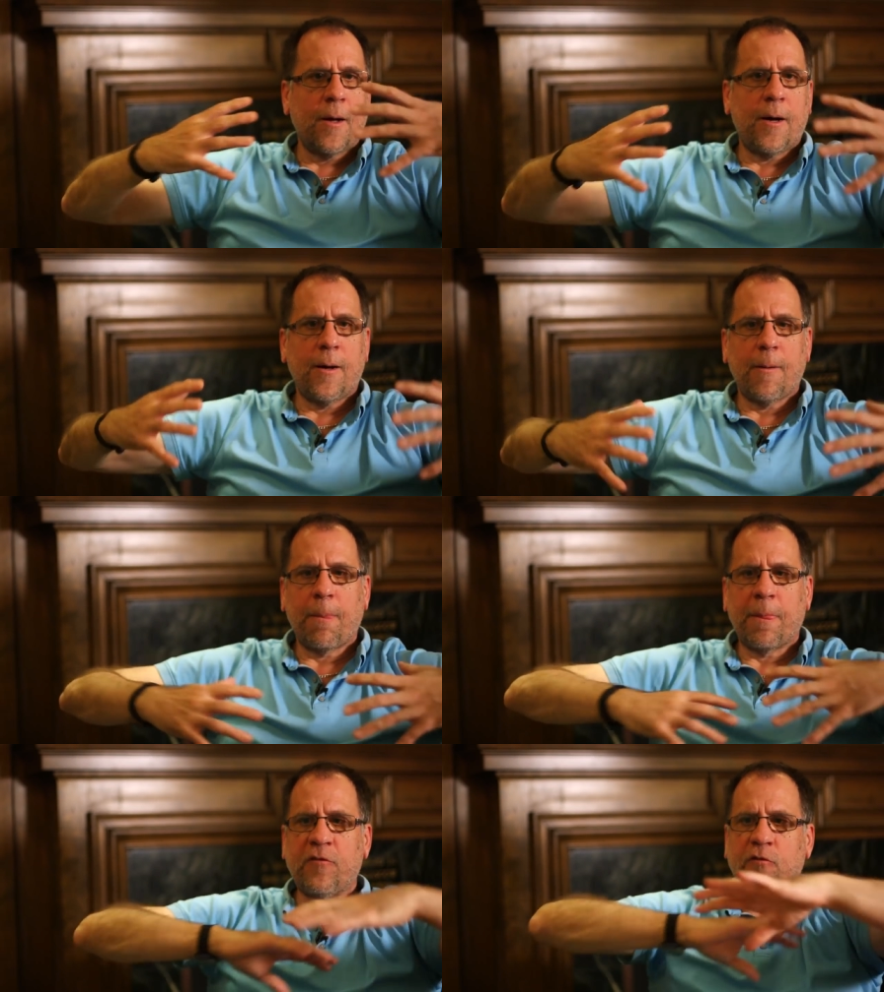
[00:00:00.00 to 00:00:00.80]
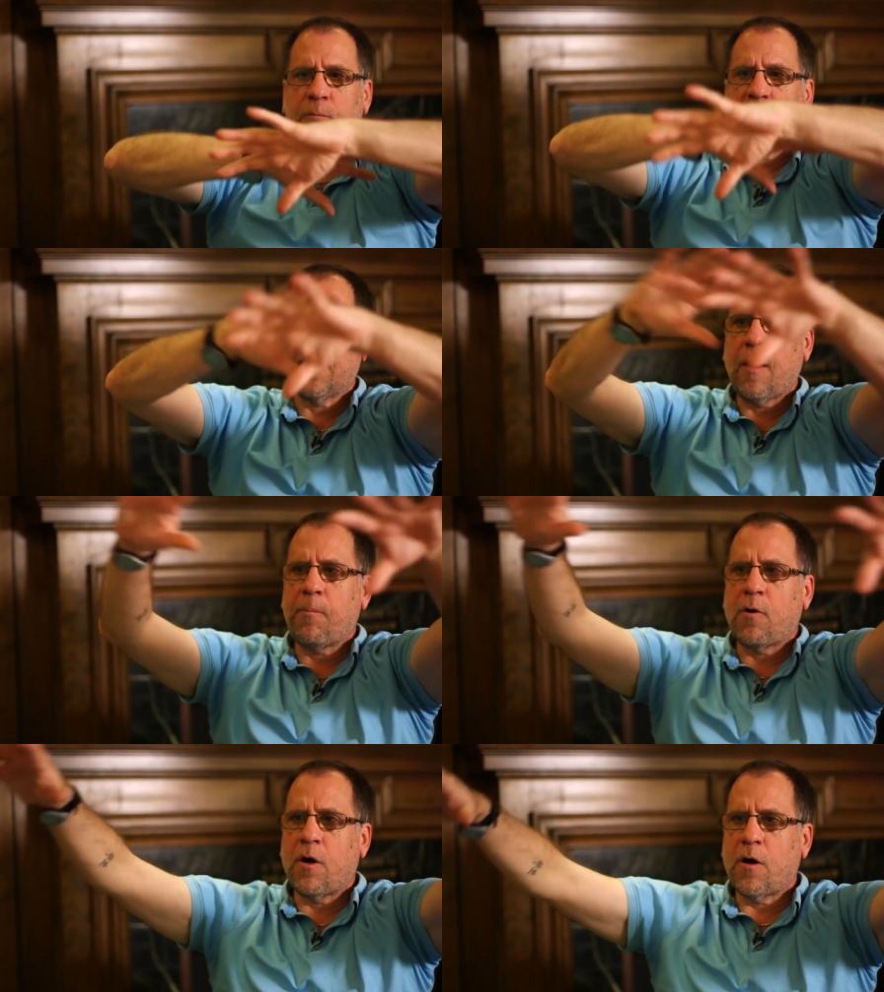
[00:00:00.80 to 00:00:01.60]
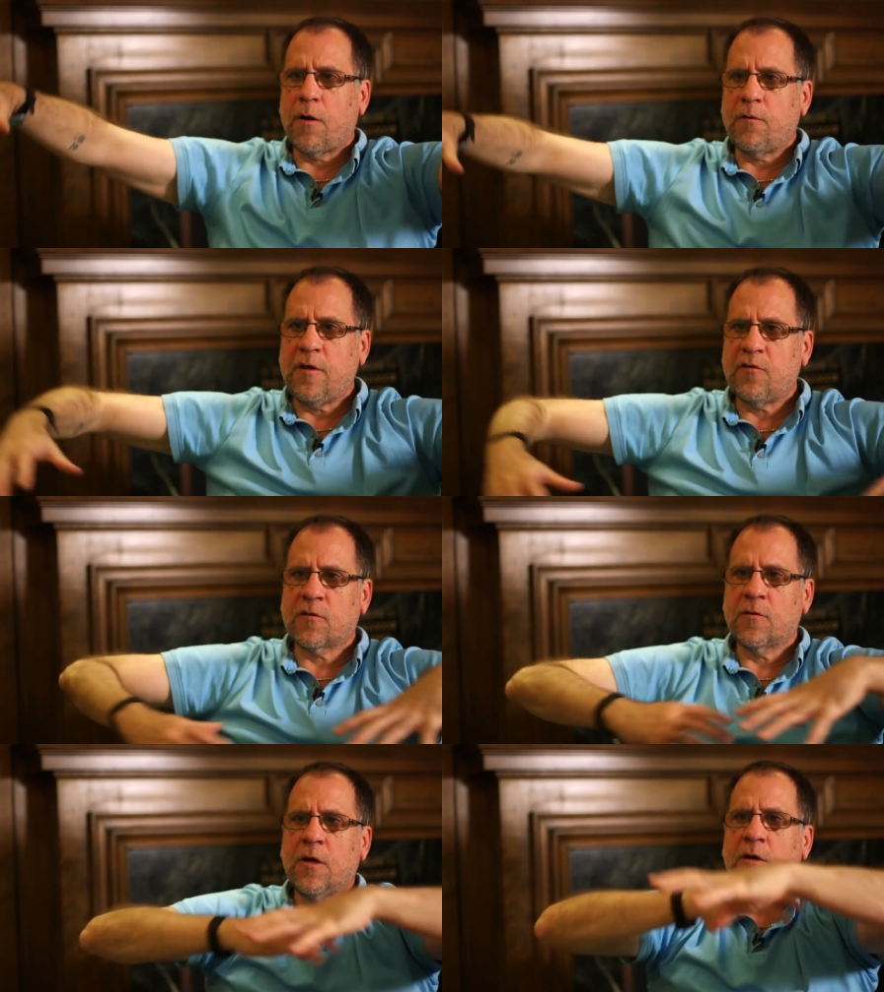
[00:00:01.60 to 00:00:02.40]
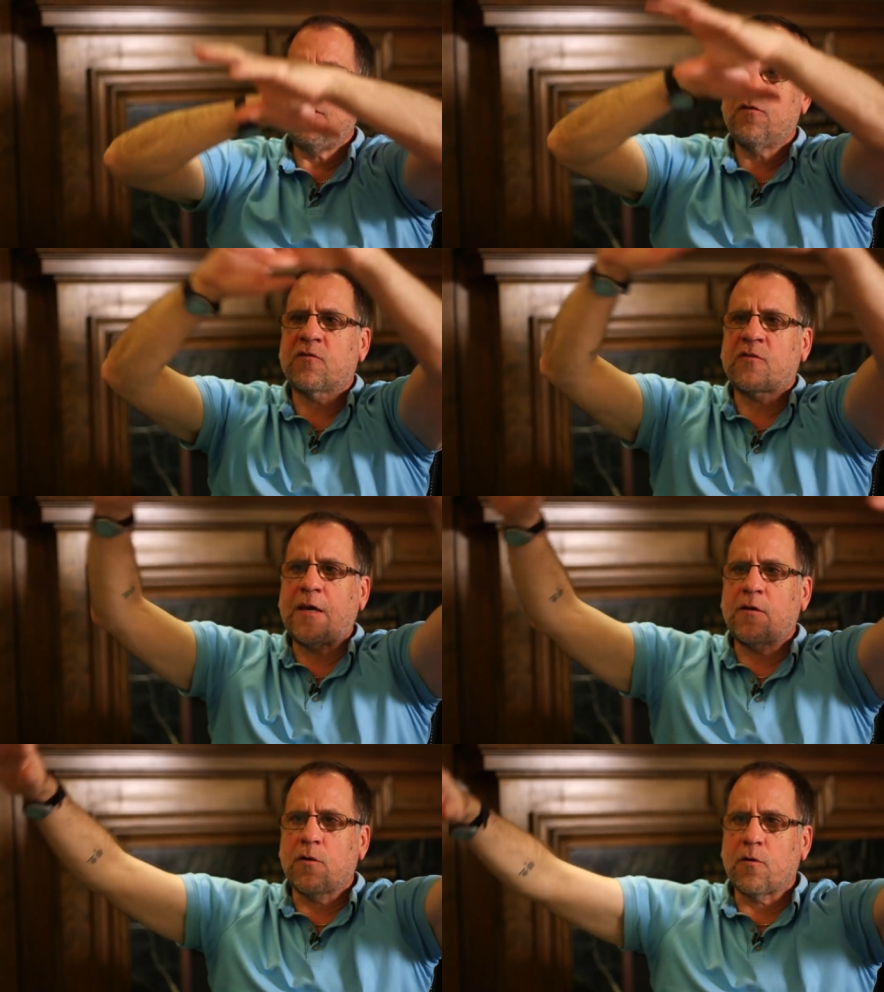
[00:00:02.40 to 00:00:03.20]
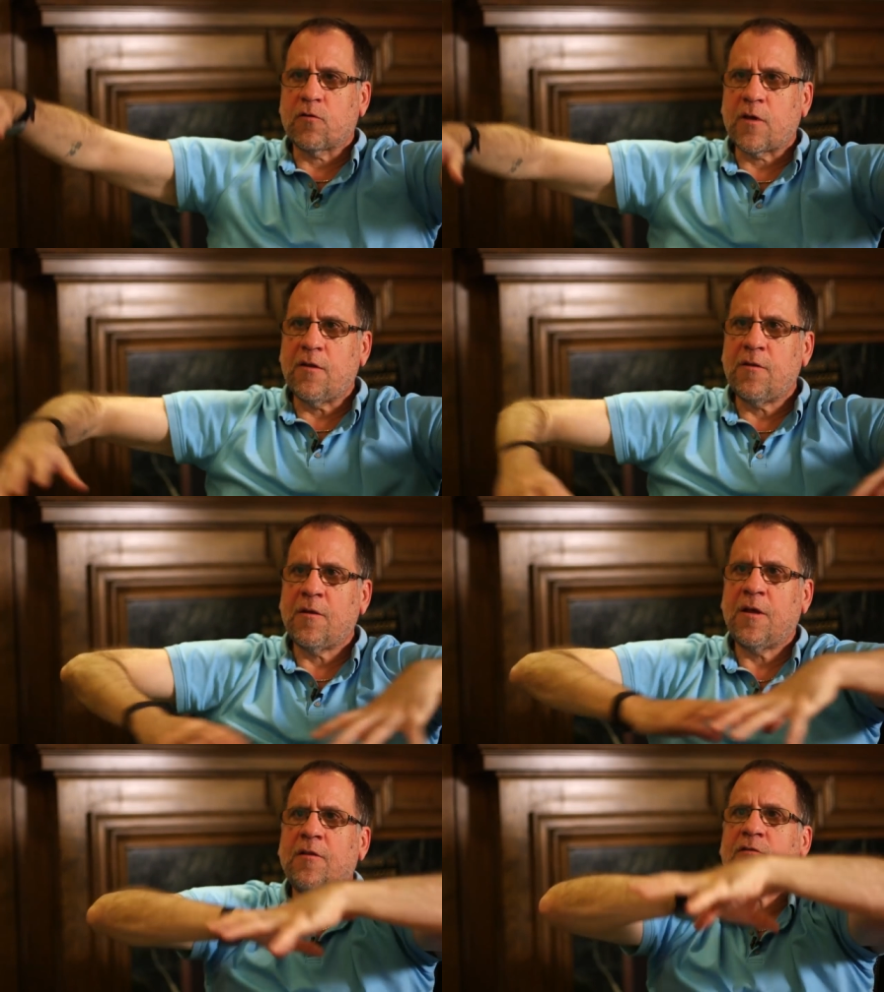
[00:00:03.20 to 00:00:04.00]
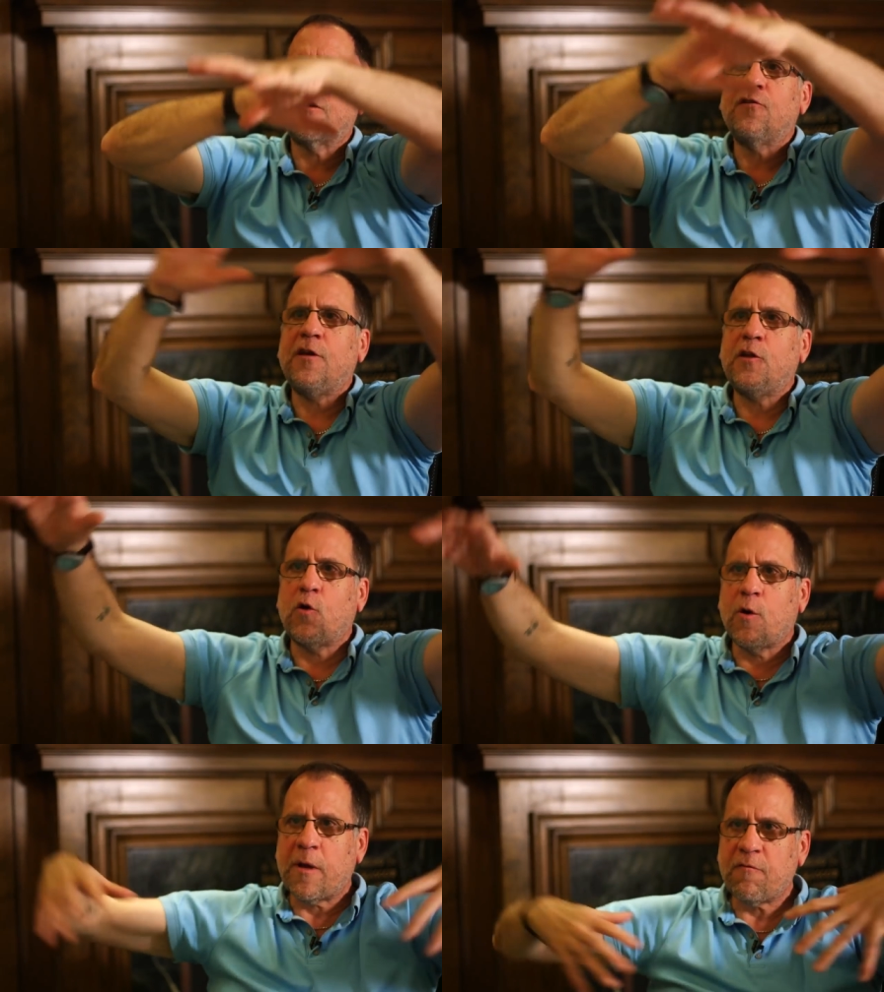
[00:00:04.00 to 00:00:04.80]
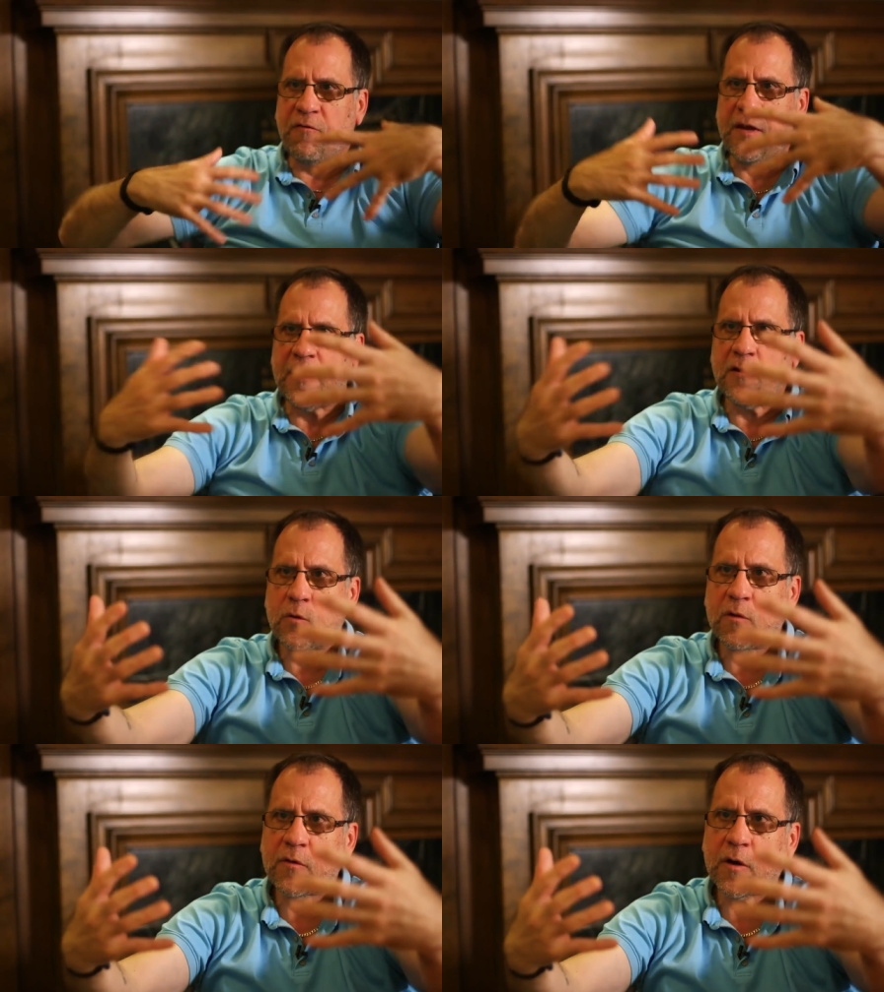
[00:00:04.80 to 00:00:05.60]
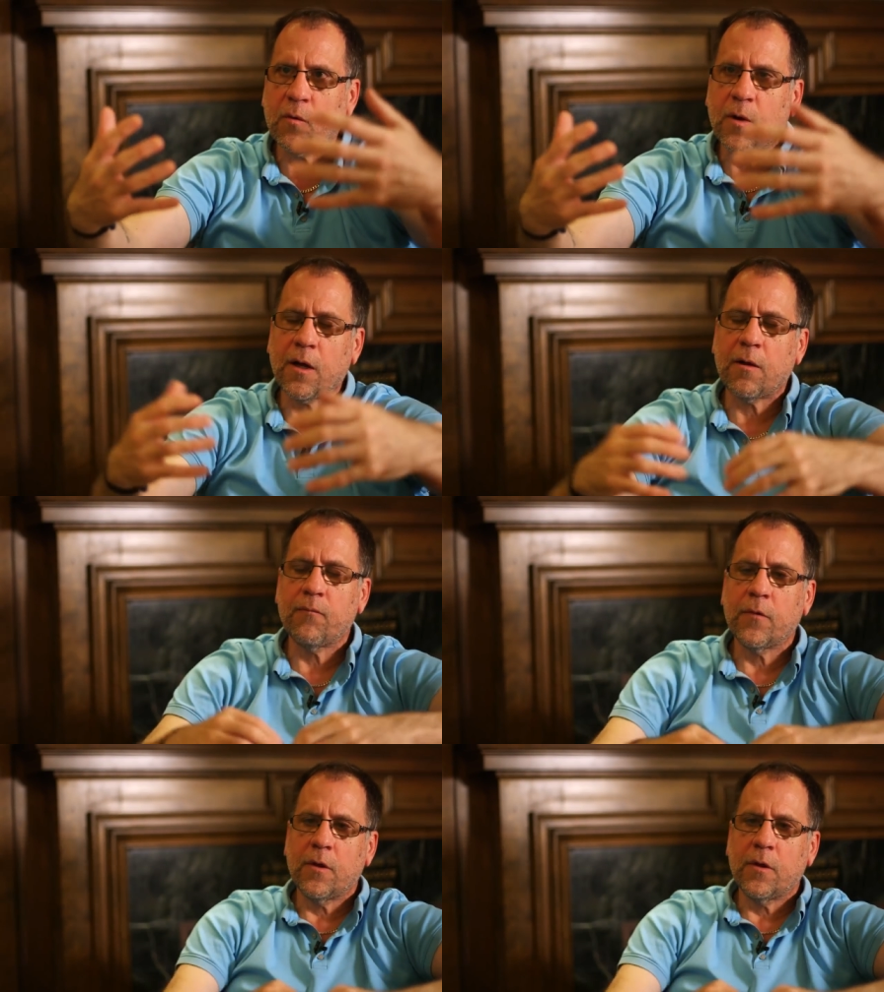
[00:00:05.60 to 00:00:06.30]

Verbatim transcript: um, is to pick up on these these cycles and and this continuum and fit into it very well.